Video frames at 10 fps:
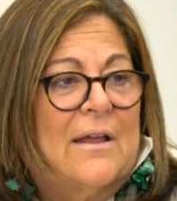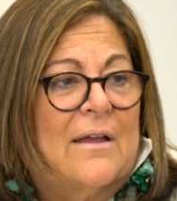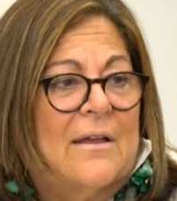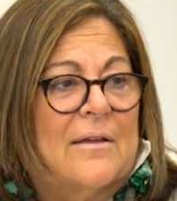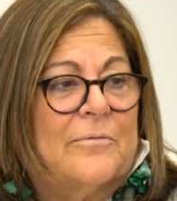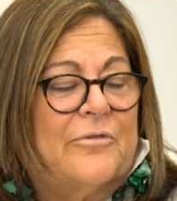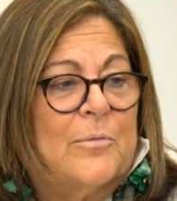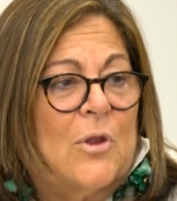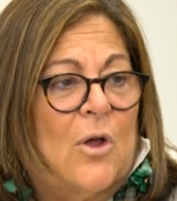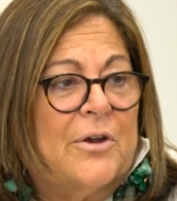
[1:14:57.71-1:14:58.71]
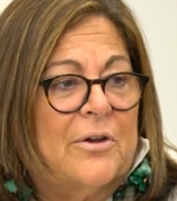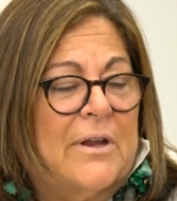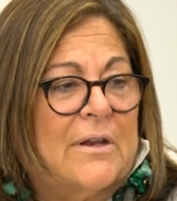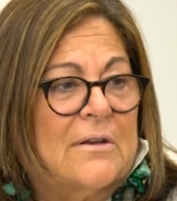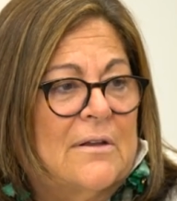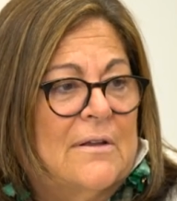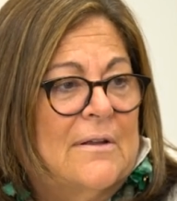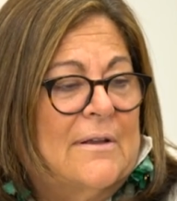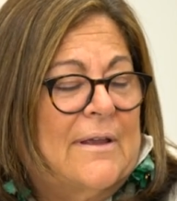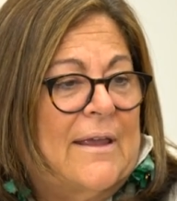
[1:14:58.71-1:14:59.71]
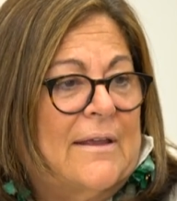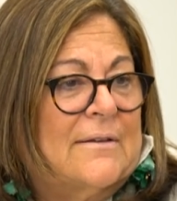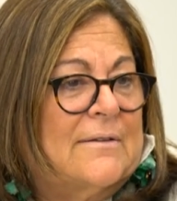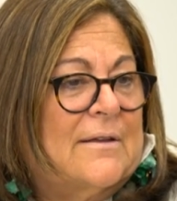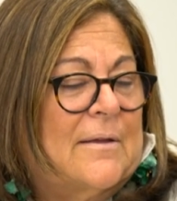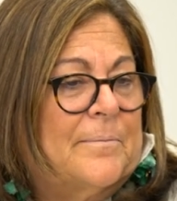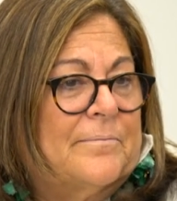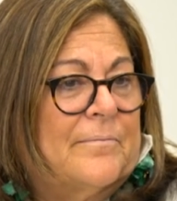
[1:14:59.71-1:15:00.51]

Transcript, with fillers: from Lauder, and